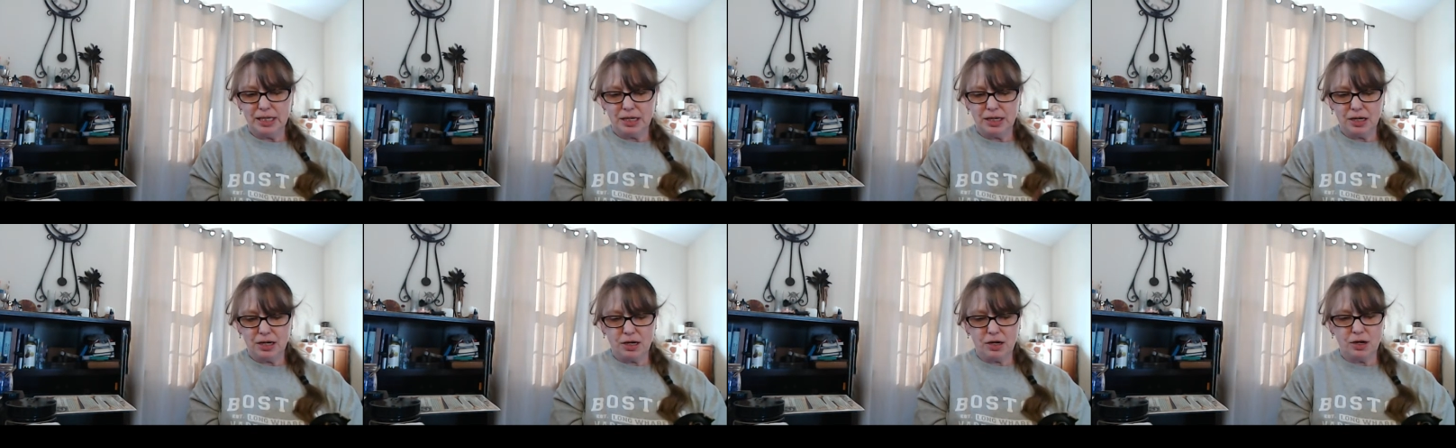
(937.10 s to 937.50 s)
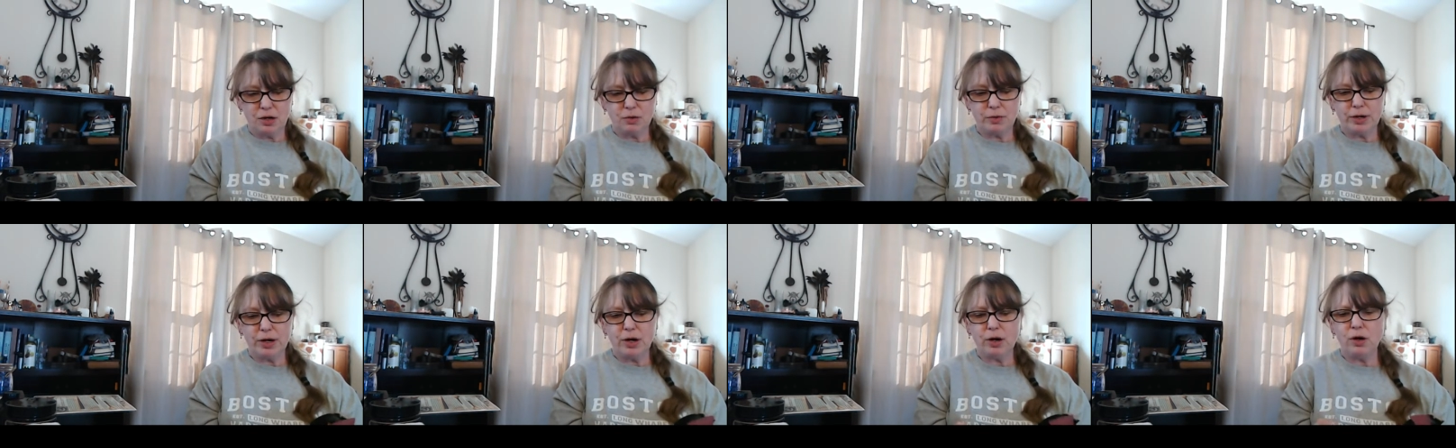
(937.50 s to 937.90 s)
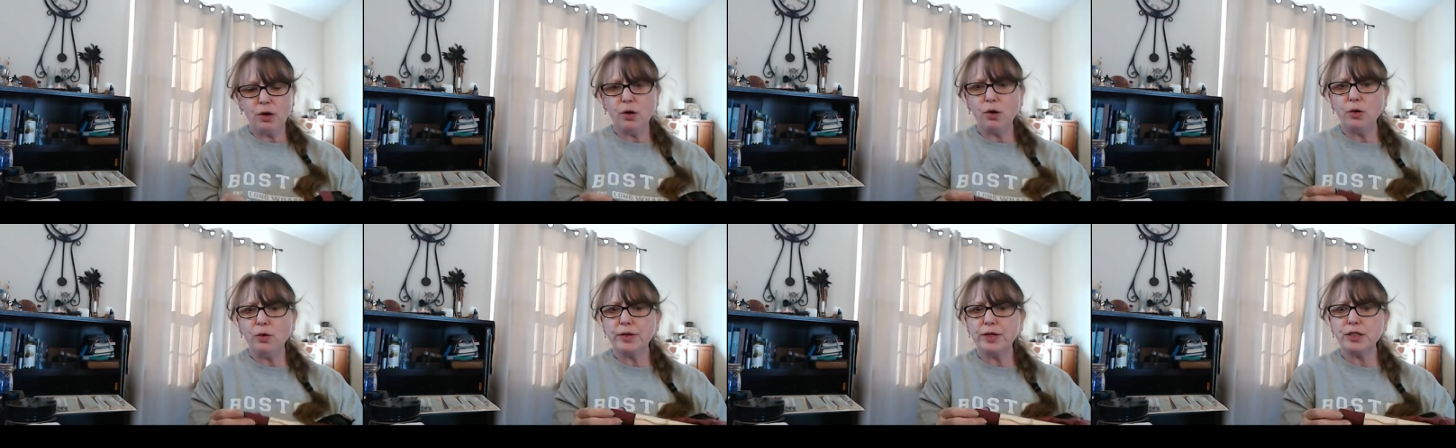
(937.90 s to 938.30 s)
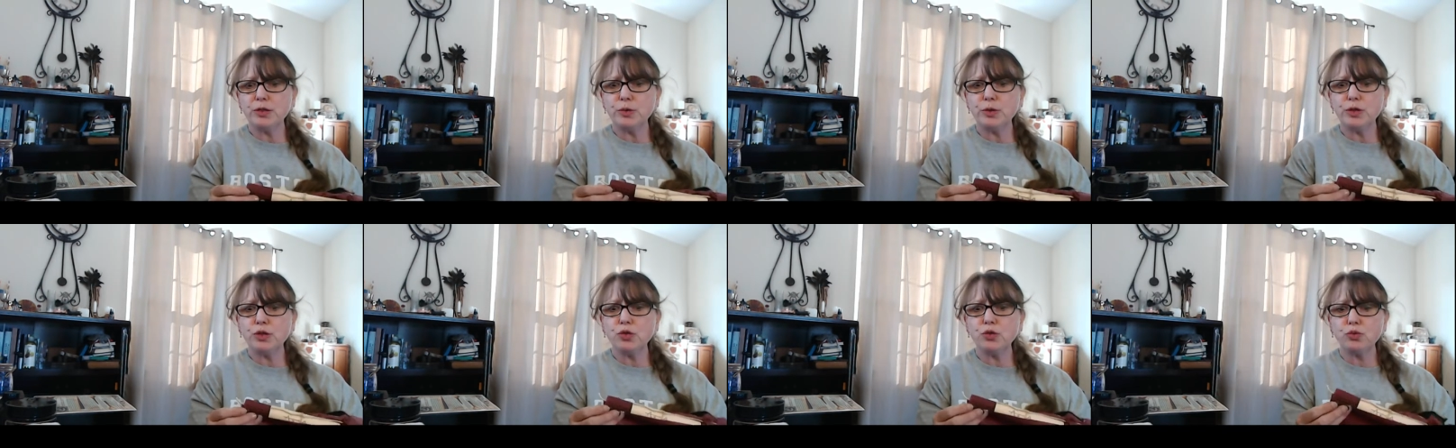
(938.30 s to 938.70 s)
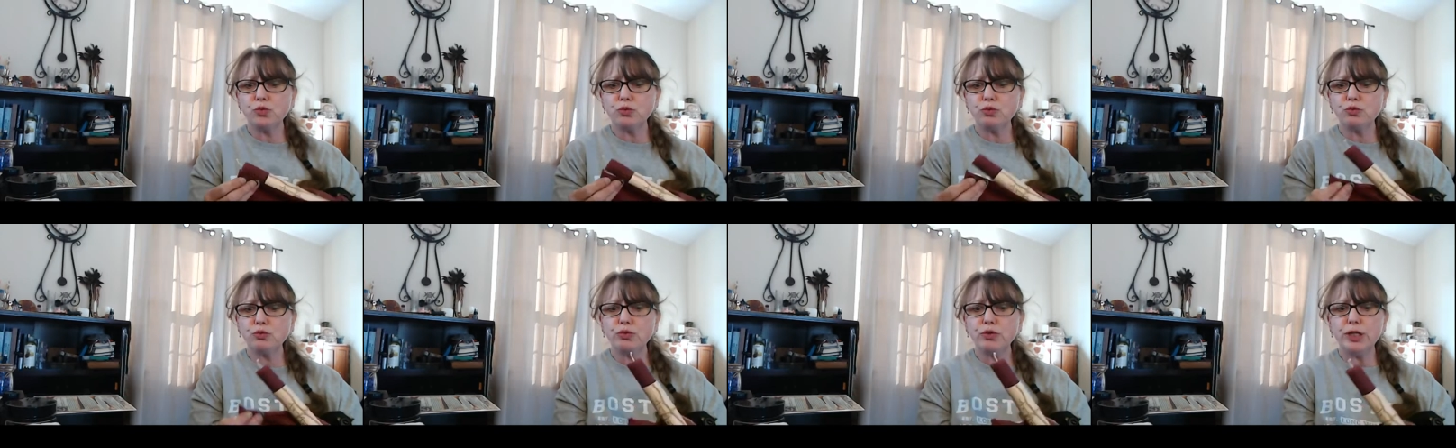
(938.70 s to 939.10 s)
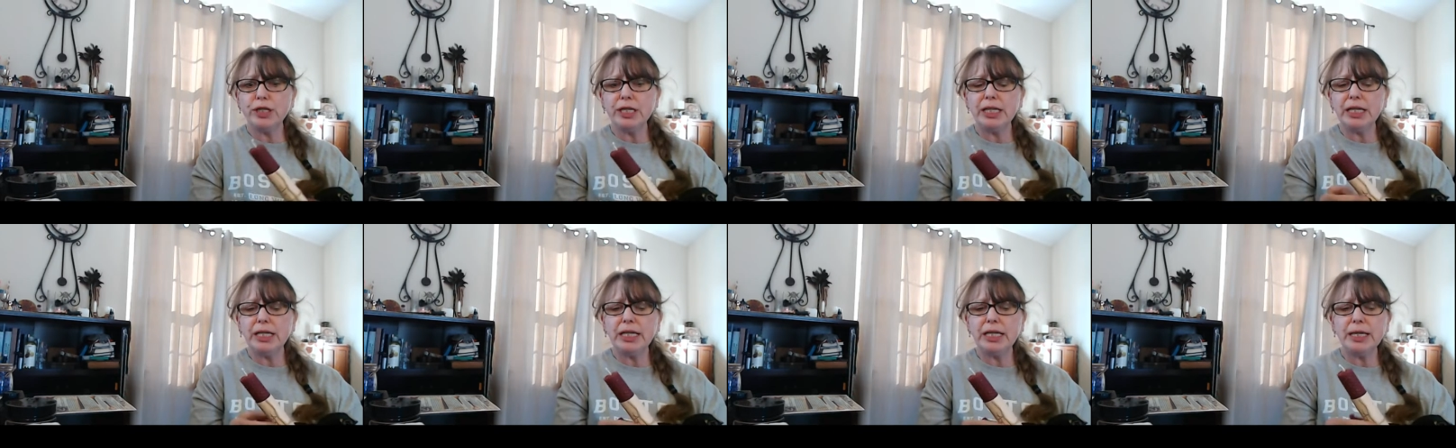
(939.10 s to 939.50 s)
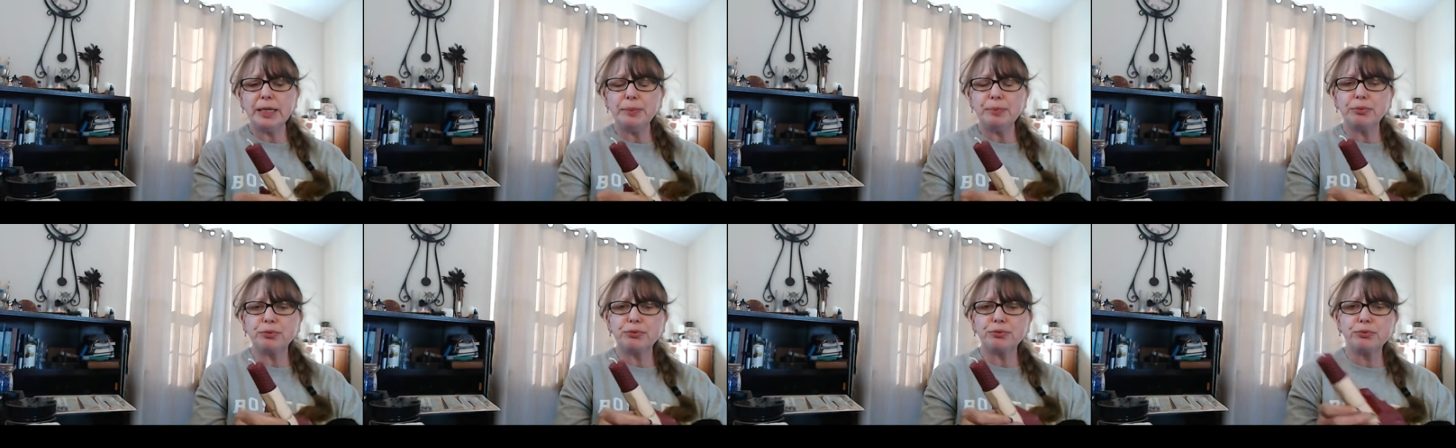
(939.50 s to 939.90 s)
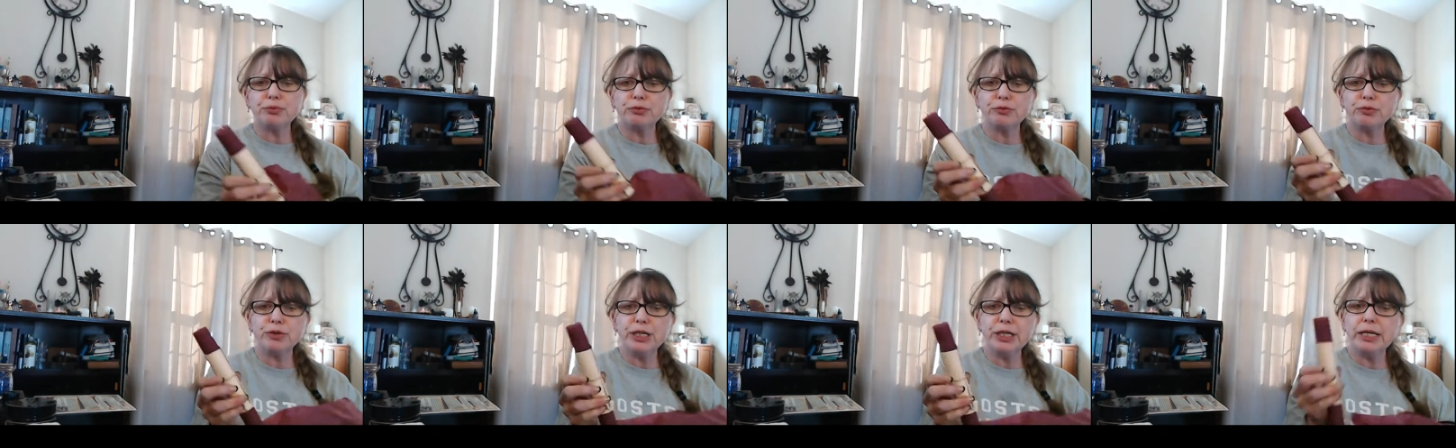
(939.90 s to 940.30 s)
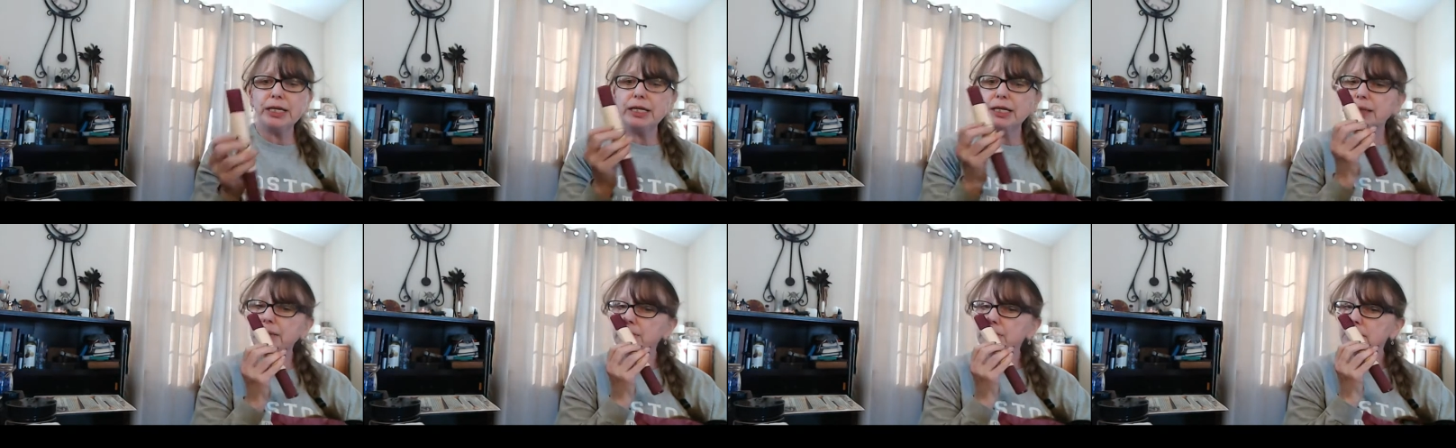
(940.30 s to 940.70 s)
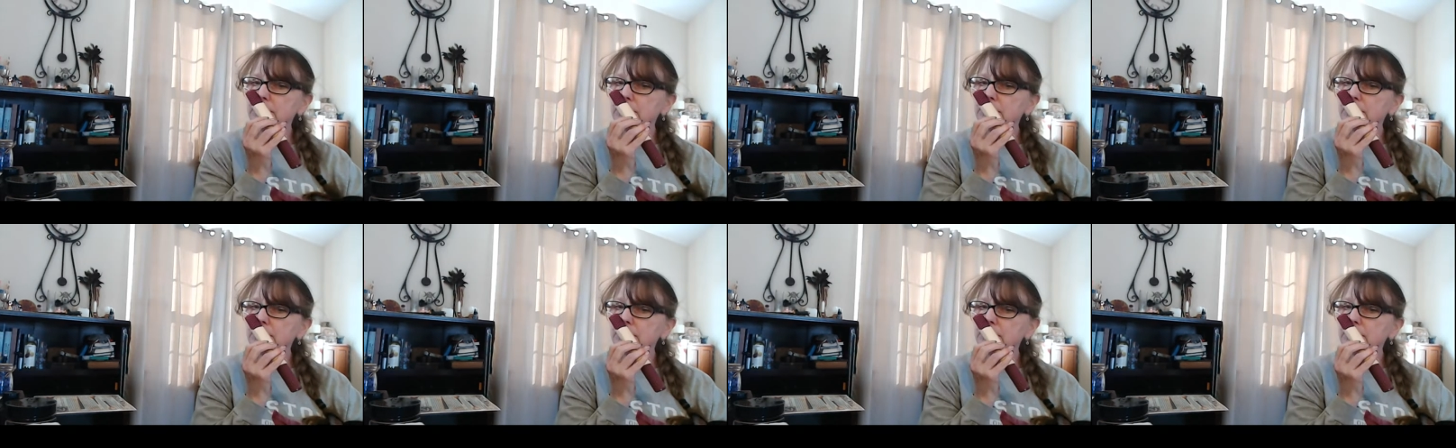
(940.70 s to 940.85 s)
Oh, oh, this one's really pretty.